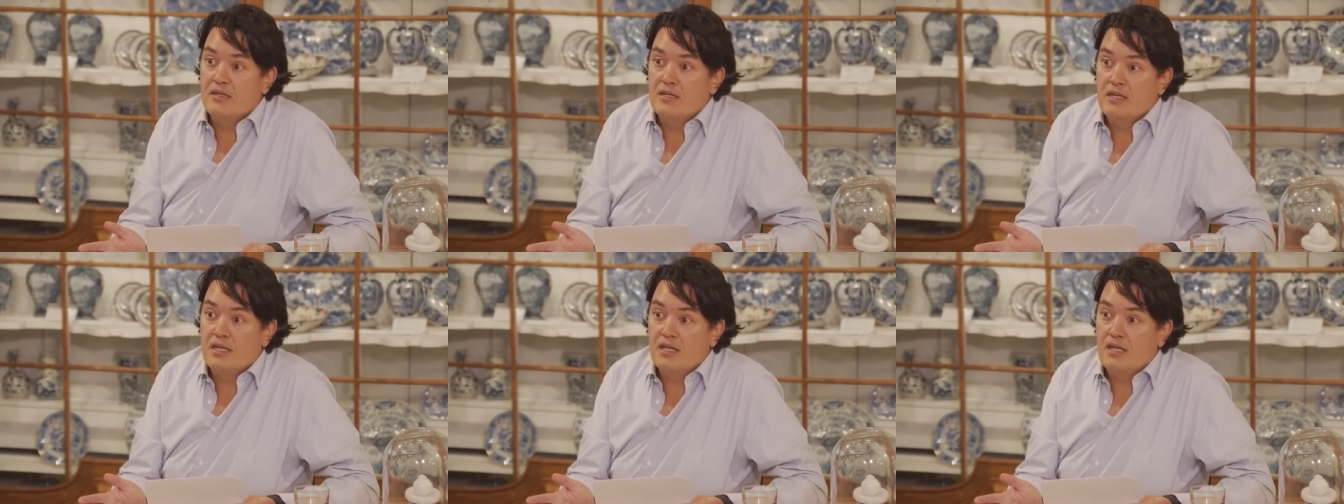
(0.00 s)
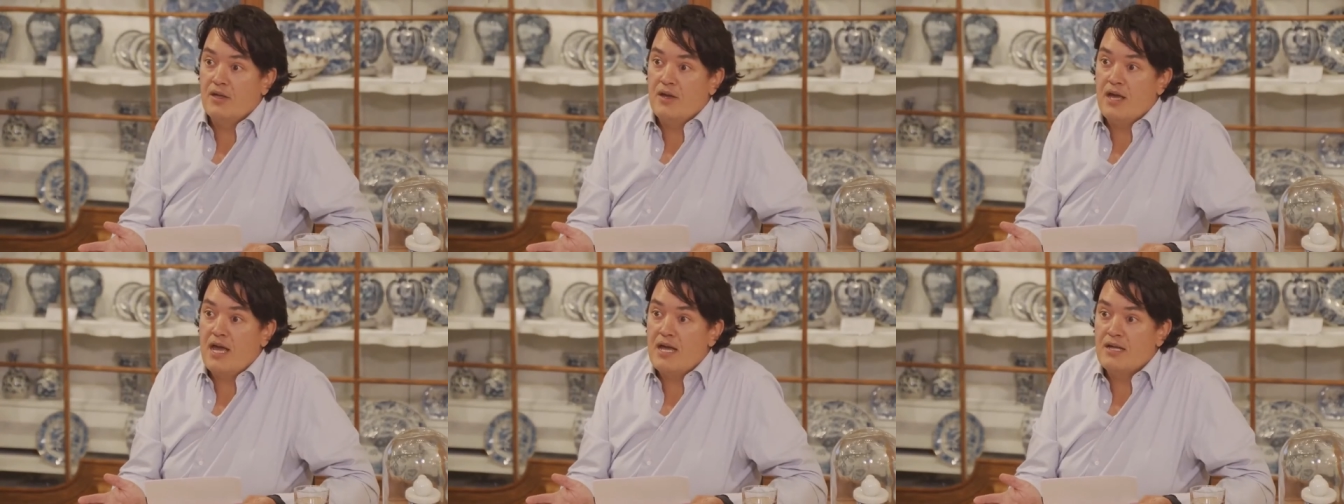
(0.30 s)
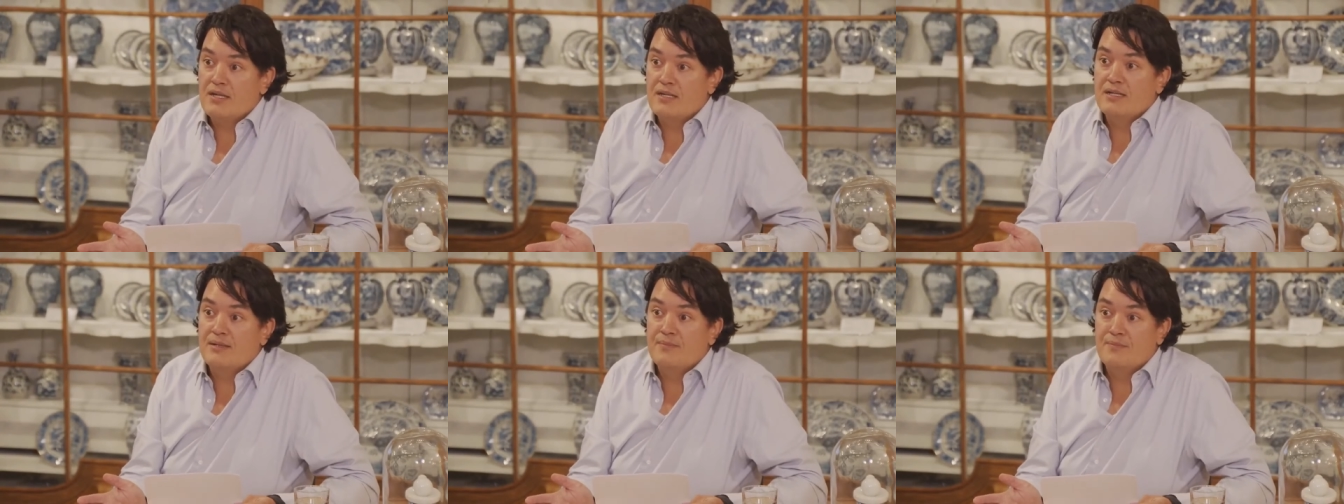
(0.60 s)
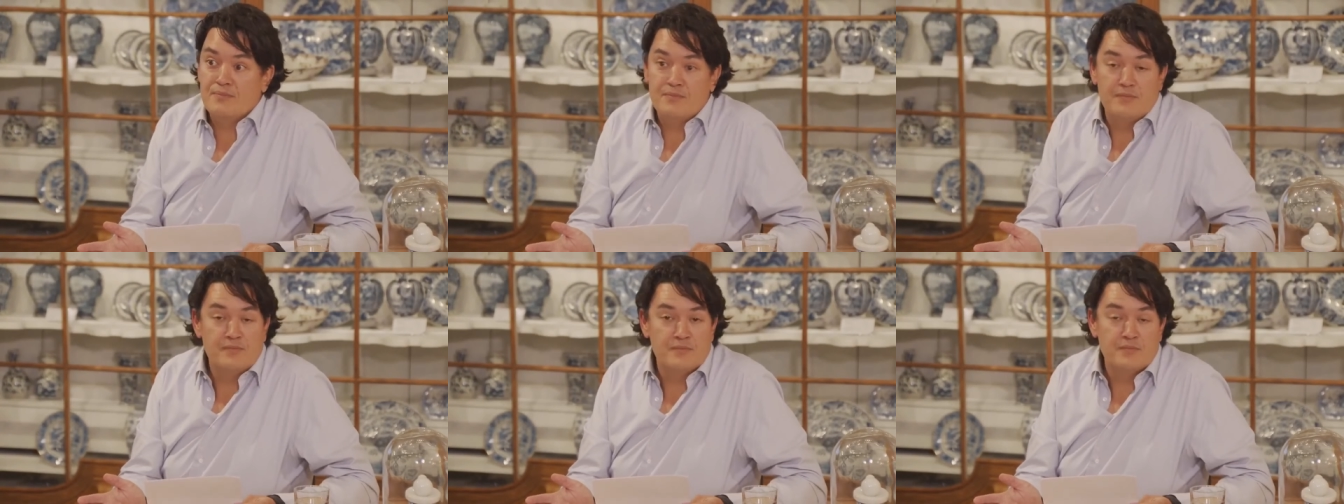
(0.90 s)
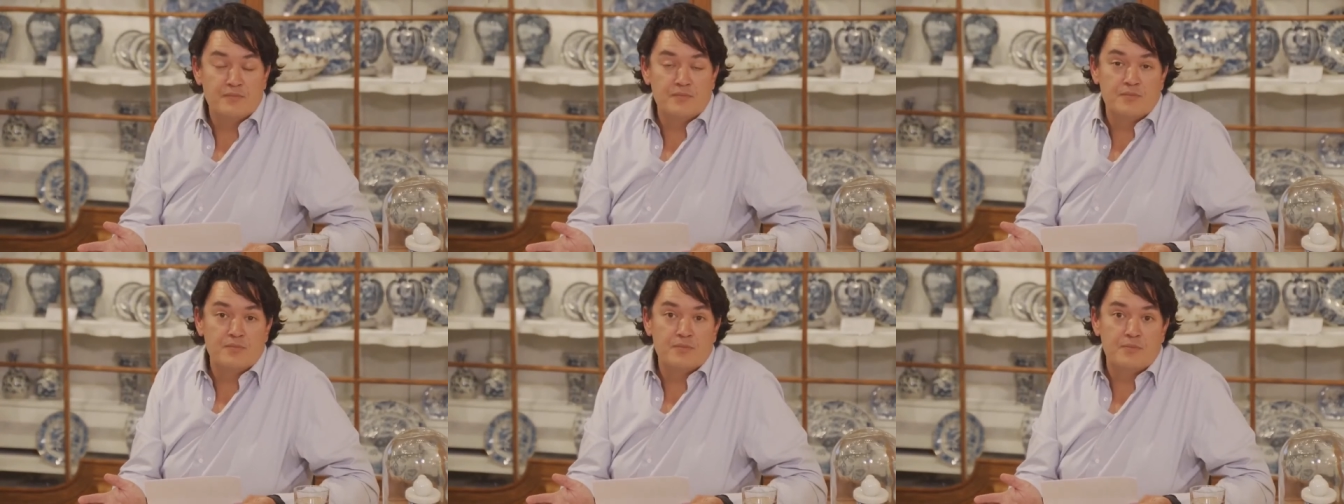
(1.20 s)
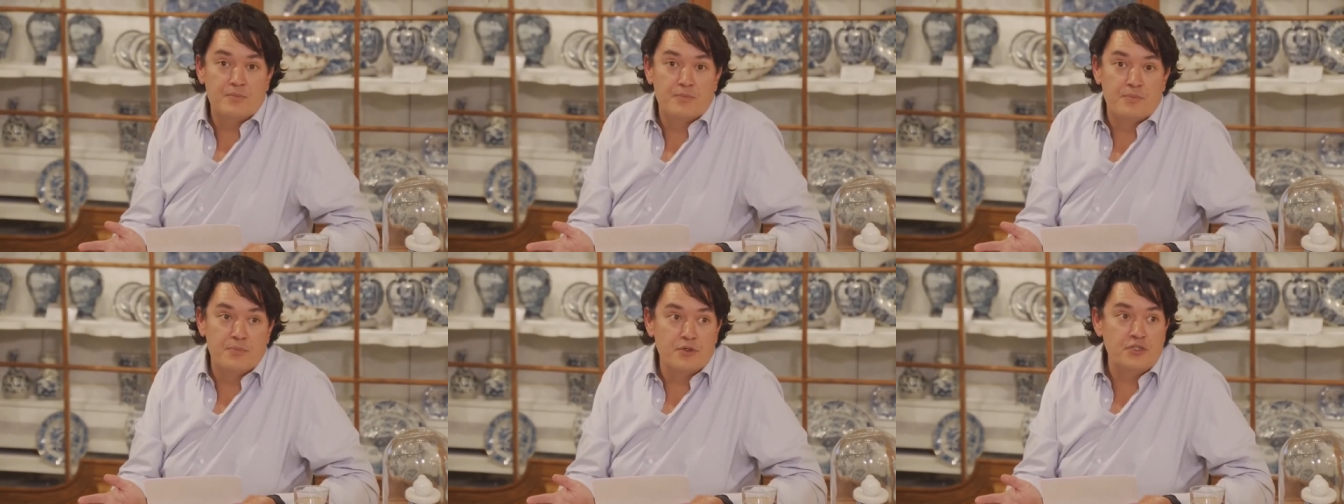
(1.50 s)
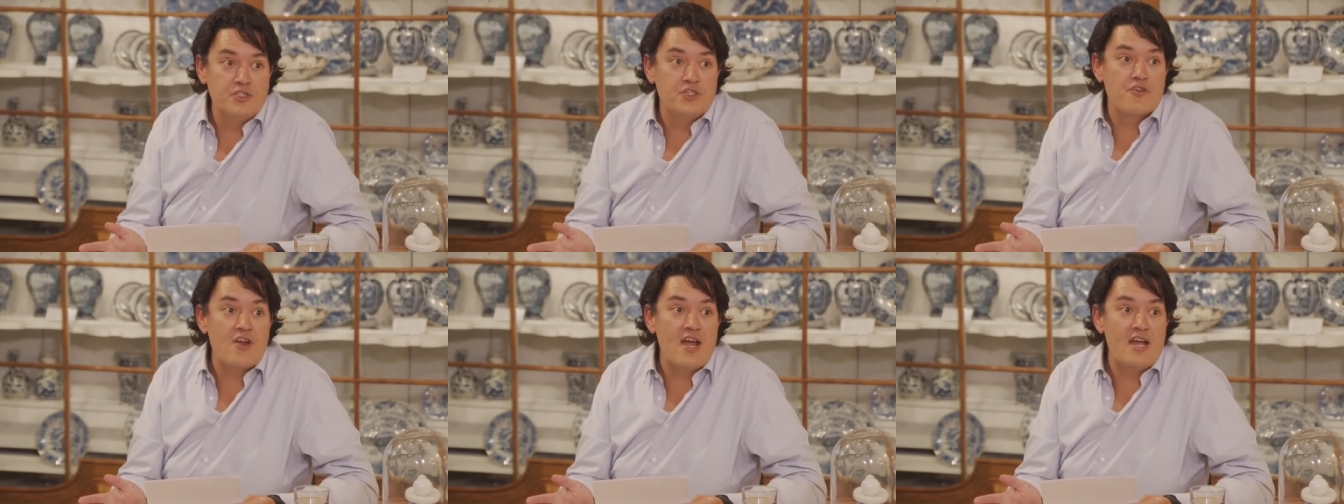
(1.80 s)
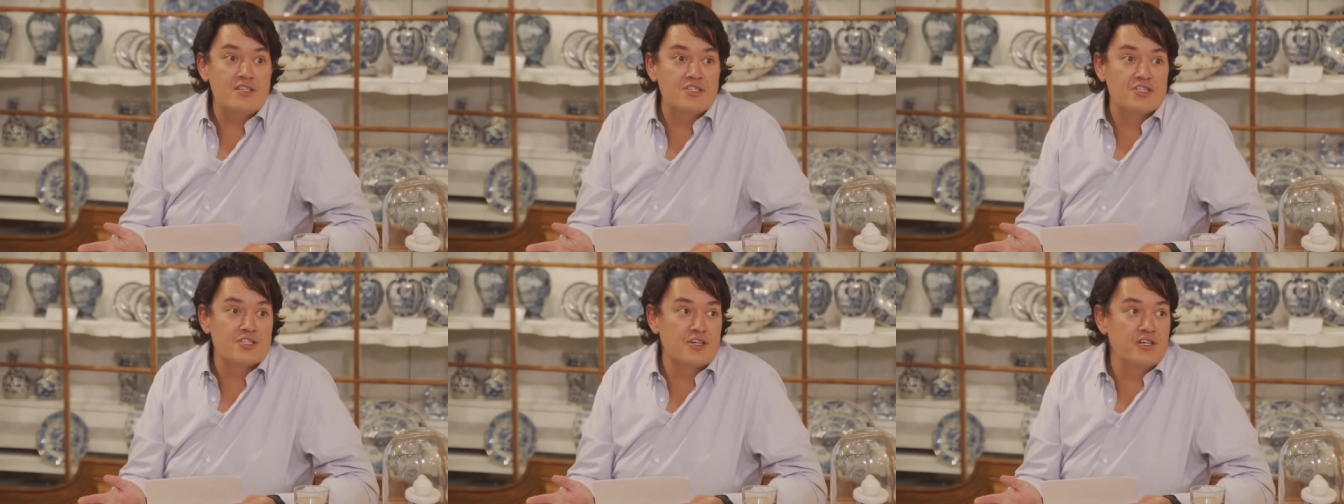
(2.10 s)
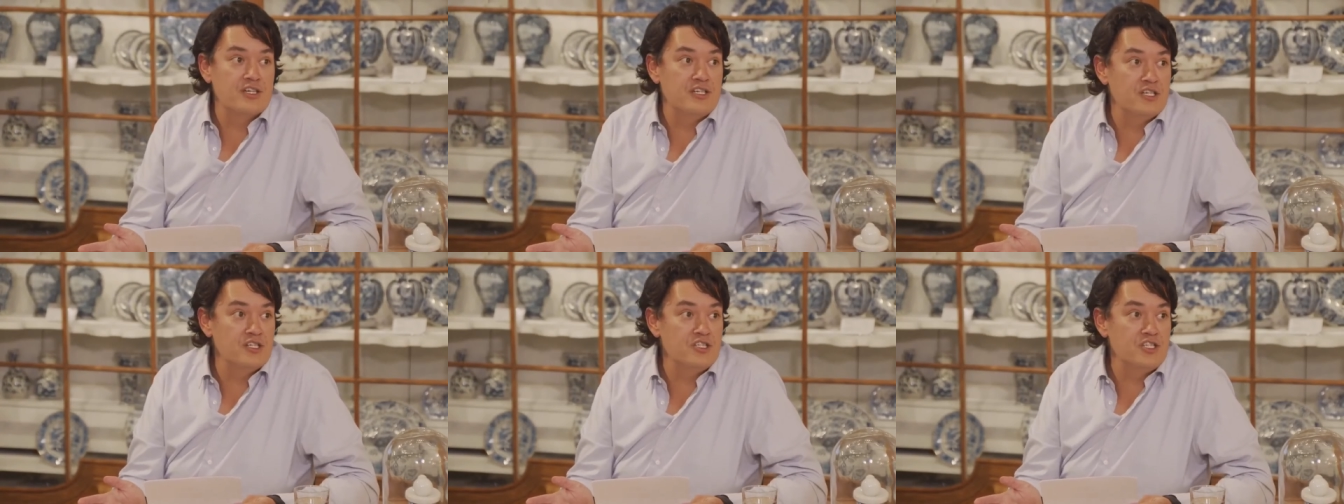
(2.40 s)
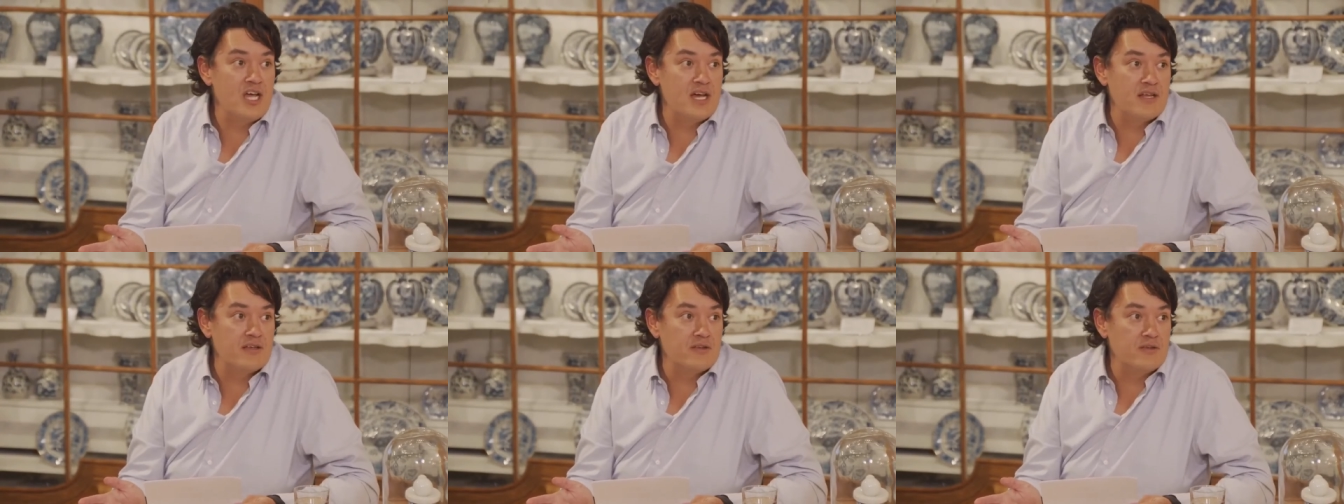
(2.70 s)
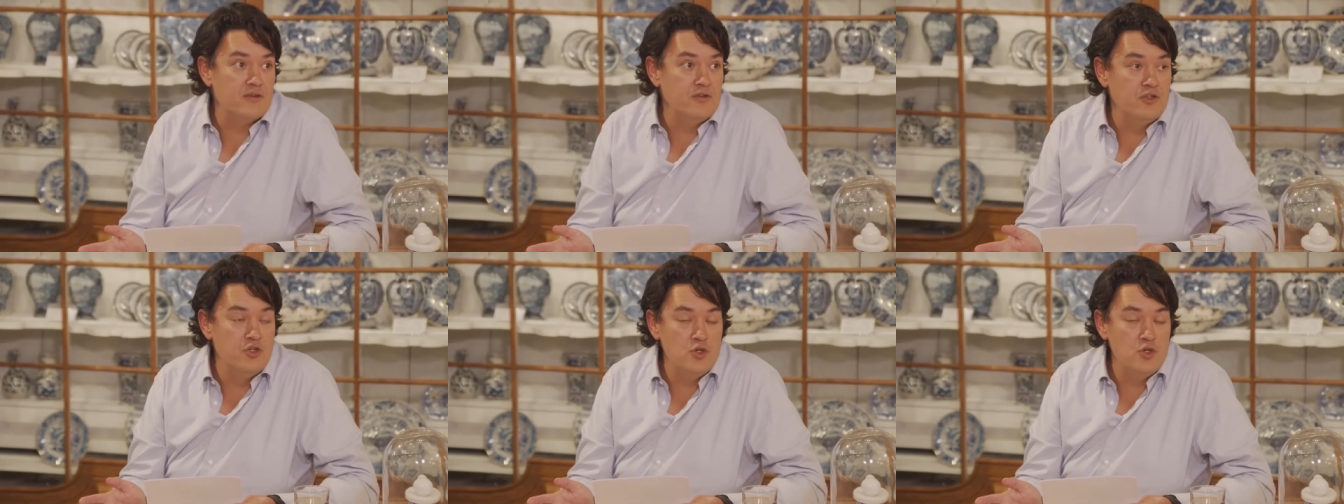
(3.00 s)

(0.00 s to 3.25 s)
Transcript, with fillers: can you um, put your answer in the chat?